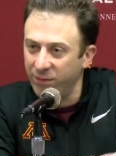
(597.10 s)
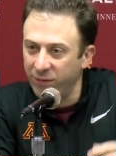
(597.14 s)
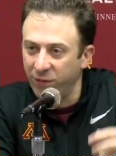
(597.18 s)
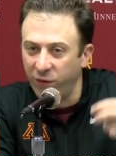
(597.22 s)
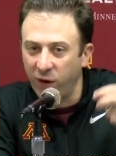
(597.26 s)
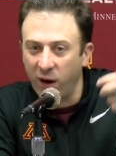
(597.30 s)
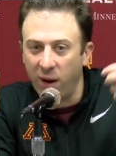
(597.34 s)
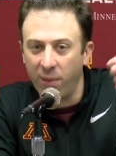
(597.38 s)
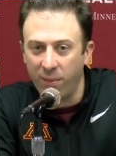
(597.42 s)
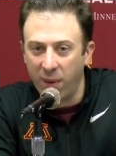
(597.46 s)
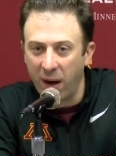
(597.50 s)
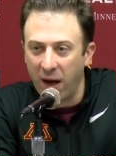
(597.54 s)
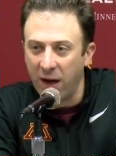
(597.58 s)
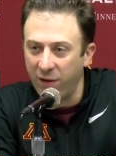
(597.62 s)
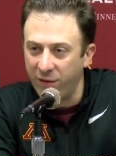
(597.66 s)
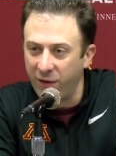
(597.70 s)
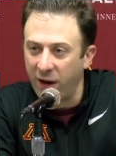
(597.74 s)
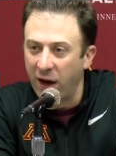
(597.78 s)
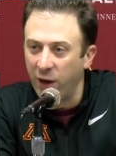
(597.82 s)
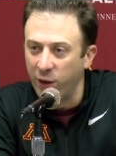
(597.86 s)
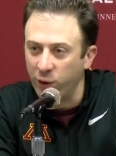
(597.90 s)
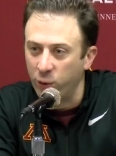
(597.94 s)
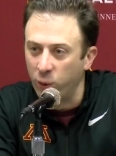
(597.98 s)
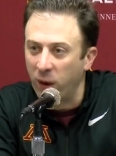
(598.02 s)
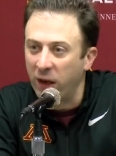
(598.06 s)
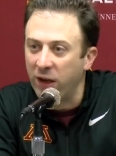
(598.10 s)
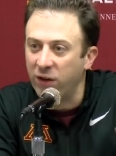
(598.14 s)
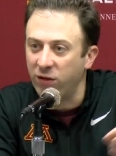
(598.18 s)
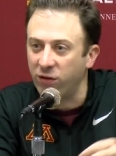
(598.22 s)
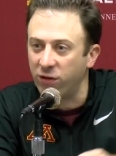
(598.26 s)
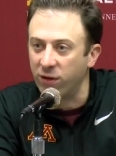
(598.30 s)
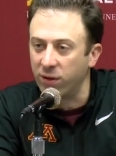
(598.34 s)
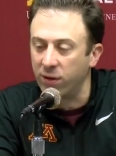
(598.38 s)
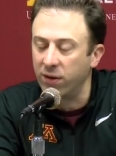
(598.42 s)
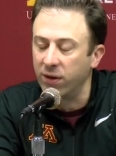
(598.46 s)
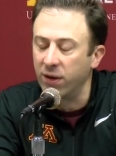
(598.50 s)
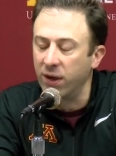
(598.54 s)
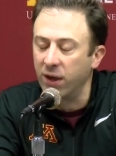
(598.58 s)
from my
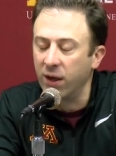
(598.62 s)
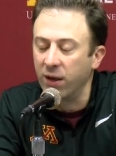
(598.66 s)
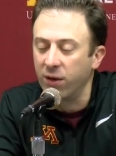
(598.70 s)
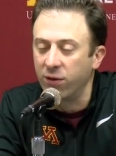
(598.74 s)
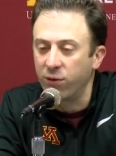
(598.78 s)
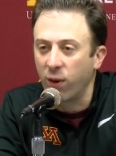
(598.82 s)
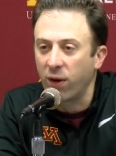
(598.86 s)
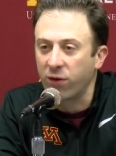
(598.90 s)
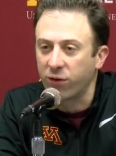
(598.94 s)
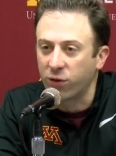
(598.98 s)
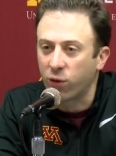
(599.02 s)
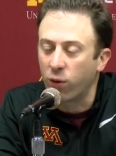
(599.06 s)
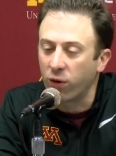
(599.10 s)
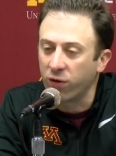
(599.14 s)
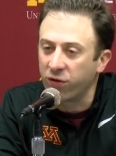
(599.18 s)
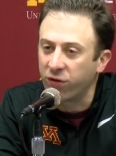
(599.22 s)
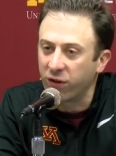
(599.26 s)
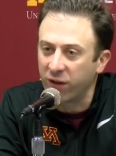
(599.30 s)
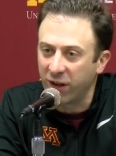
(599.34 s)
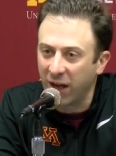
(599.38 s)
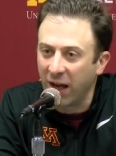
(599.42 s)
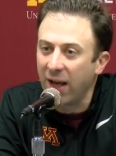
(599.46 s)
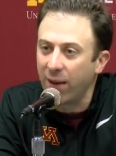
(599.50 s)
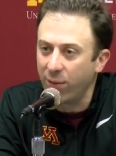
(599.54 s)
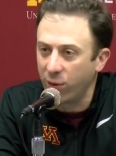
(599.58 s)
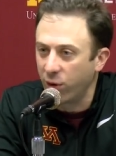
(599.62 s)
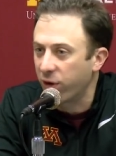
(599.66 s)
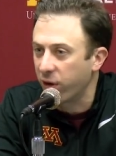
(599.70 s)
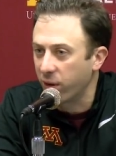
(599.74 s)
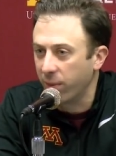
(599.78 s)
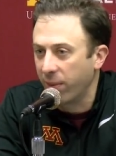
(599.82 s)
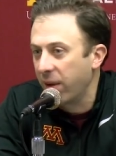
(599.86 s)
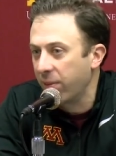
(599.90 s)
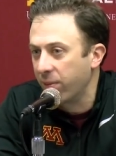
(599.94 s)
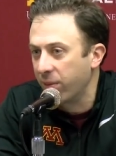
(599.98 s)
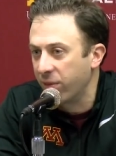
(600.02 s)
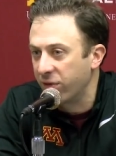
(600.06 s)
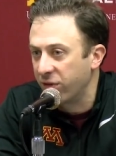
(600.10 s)
evaluation. Throughout the course of the game, you're going to
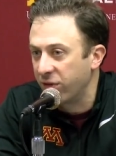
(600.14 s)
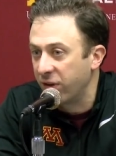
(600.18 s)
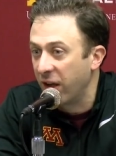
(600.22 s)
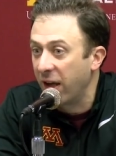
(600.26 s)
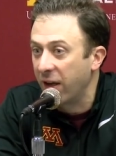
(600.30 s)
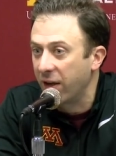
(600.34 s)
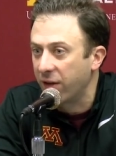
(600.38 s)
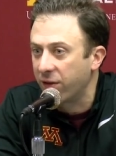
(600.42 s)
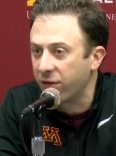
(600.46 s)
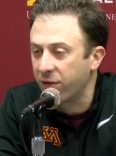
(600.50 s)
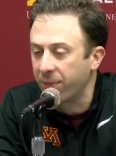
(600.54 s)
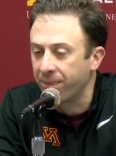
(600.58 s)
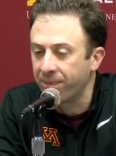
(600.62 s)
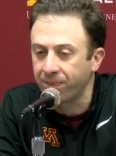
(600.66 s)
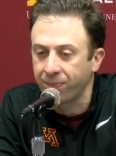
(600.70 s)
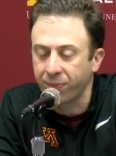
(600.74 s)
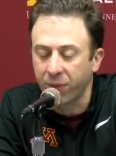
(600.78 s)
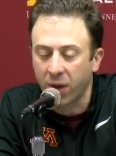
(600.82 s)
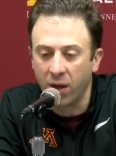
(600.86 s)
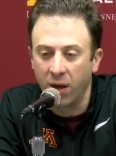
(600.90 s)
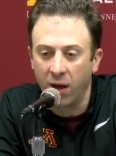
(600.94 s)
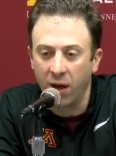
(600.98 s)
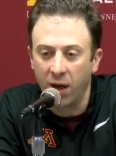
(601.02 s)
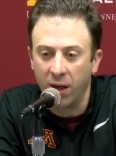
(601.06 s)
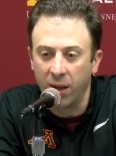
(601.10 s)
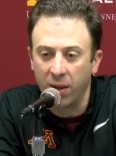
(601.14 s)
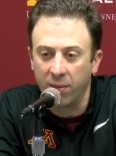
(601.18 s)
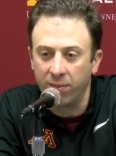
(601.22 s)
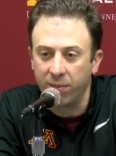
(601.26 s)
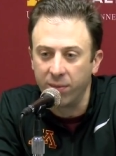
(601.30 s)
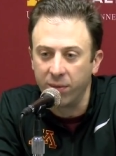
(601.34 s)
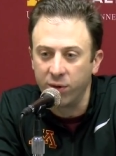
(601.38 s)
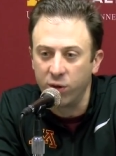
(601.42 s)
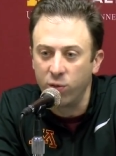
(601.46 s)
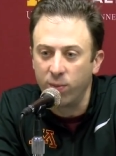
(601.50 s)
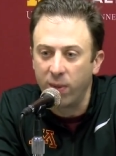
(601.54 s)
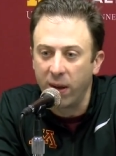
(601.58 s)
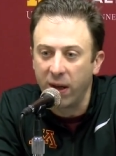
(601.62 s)
make mistakes.
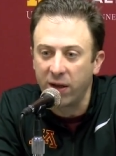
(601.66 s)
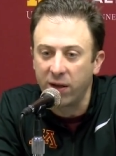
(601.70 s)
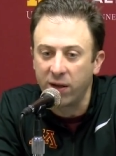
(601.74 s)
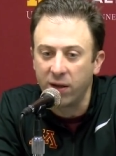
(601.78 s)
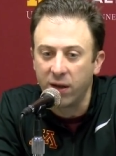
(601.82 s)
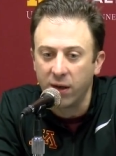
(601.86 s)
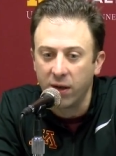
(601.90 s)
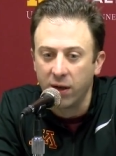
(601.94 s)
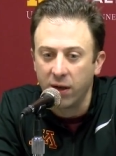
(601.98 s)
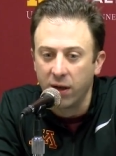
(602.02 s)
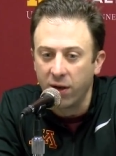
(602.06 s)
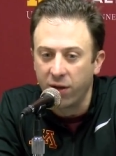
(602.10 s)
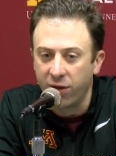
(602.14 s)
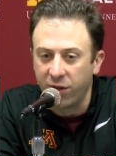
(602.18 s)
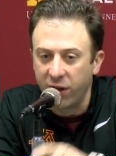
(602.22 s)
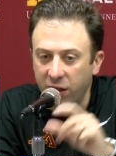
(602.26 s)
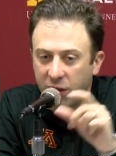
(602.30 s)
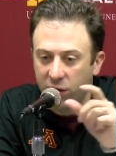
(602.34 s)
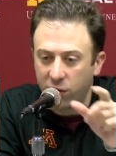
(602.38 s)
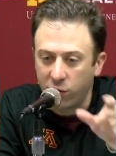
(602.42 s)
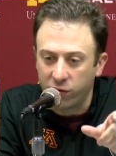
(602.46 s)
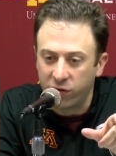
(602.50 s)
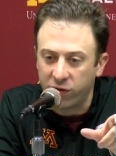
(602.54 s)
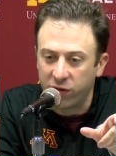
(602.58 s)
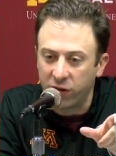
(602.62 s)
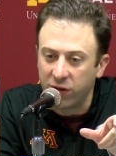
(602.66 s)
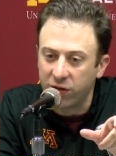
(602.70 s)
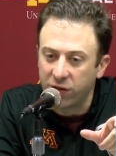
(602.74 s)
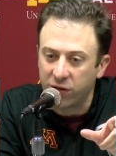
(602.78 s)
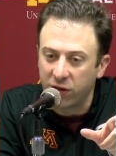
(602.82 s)
You may think you see